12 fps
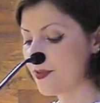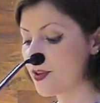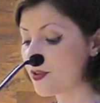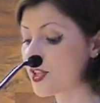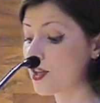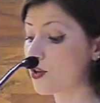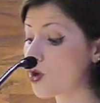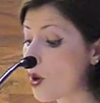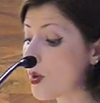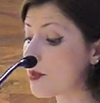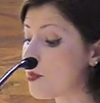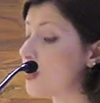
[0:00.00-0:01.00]
There is a
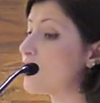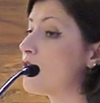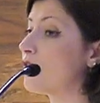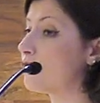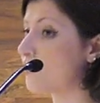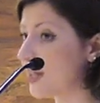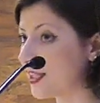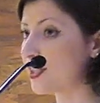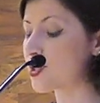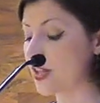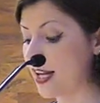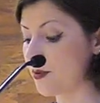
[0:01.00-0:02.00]
growing body of
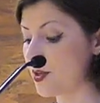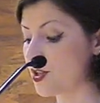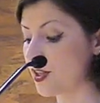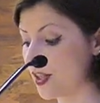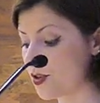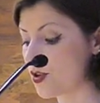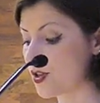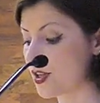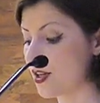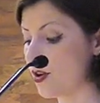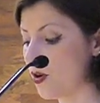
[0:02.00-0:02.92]
English language literature